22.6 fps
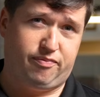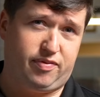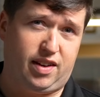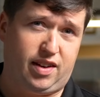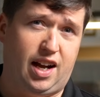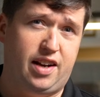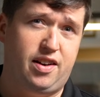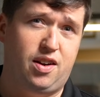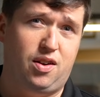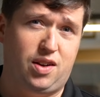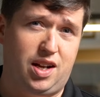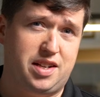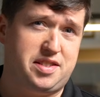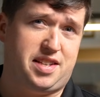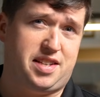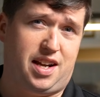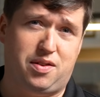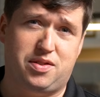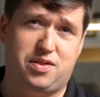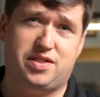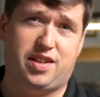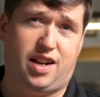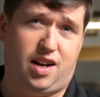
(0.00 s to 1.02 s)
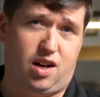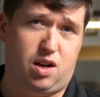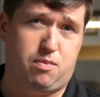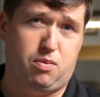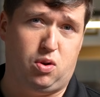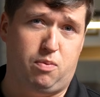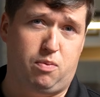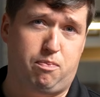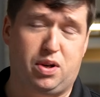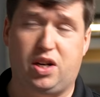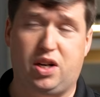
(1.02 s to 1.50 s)
I know that sounds
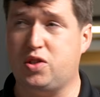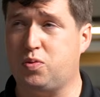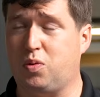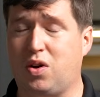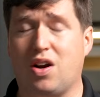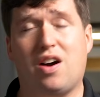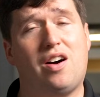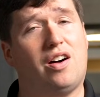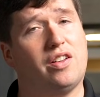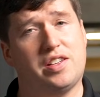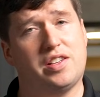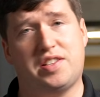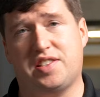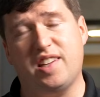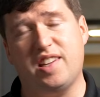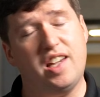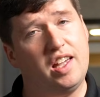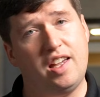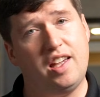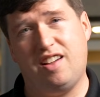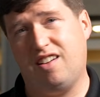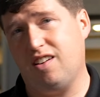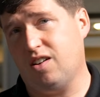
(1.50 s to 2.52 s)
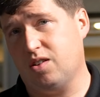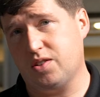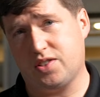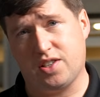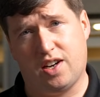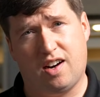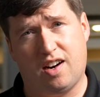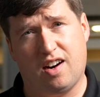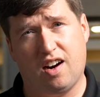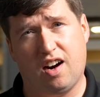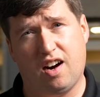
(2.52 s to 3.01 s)
terrible, but it's where all the CEOs
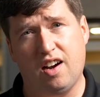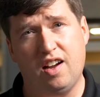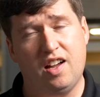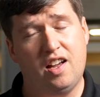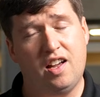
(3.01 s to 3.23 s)
are.